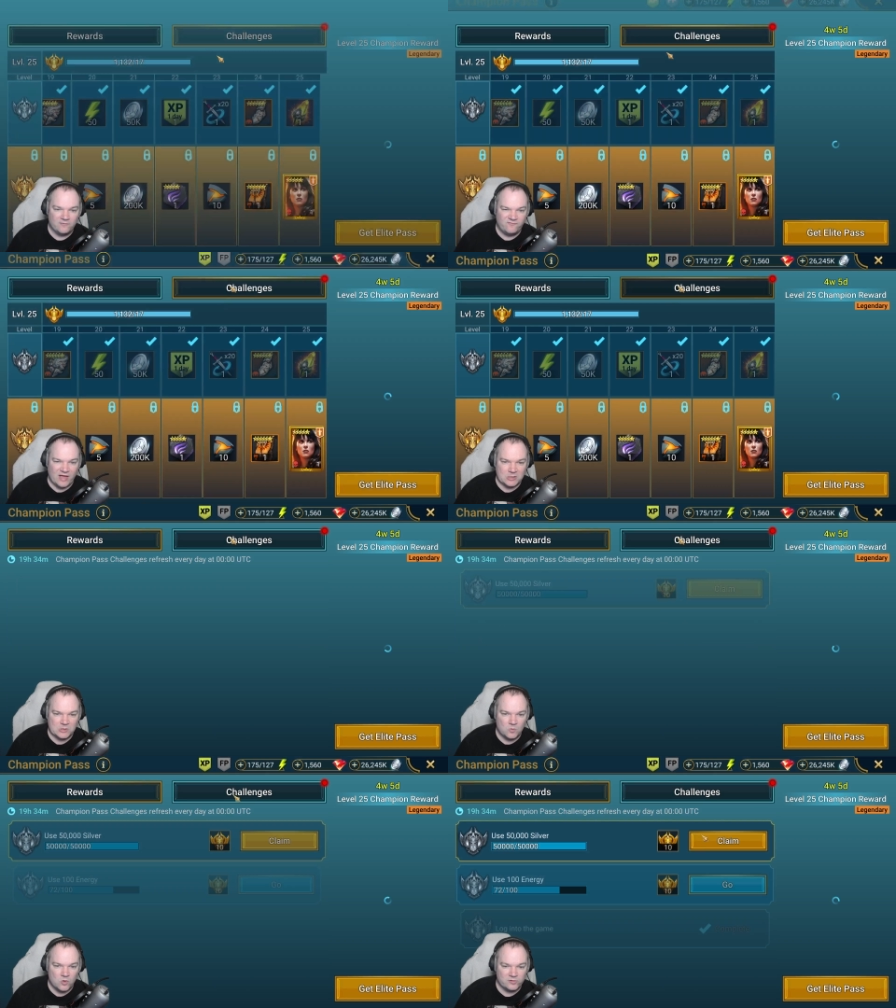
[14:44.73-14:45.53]

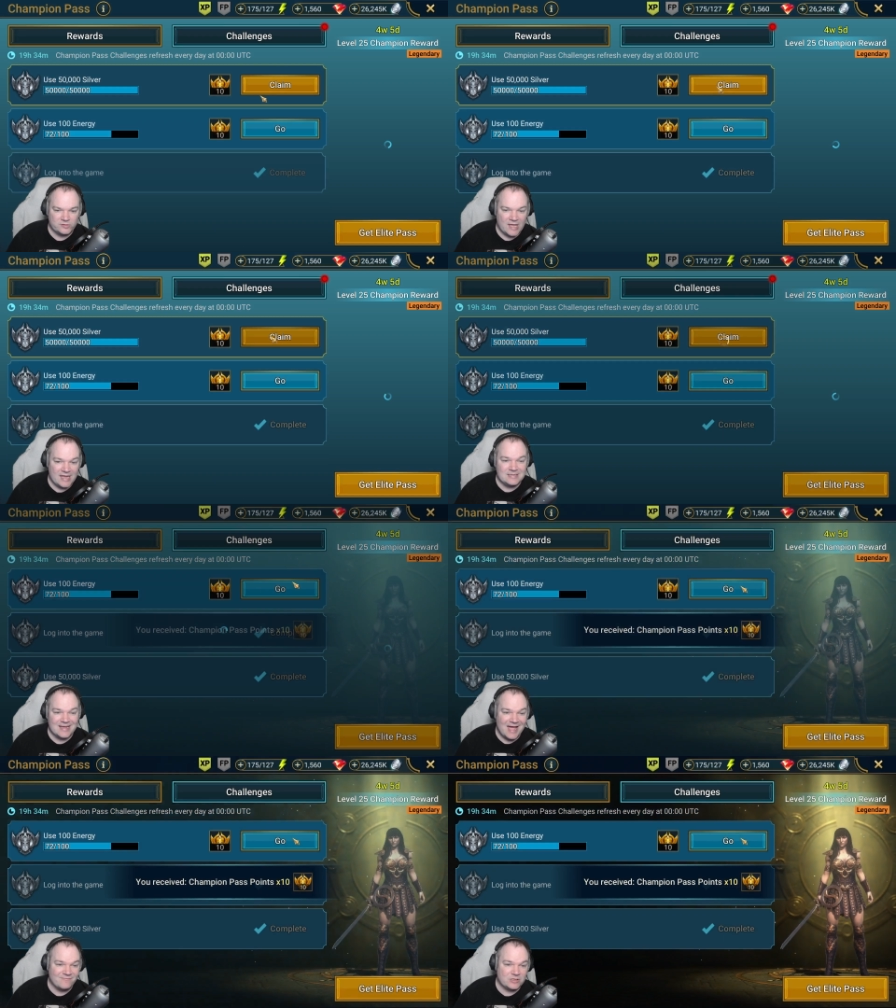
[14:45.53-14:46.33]
faction wars and to
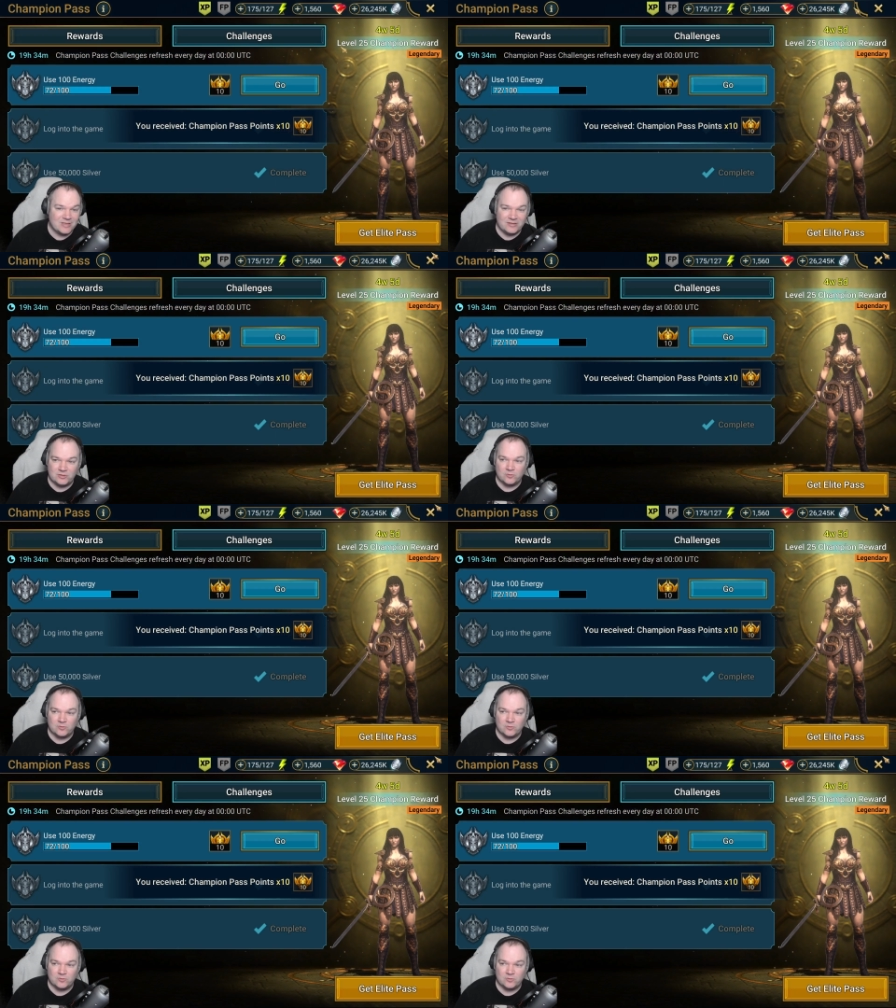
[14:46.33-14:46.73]
have a cleanser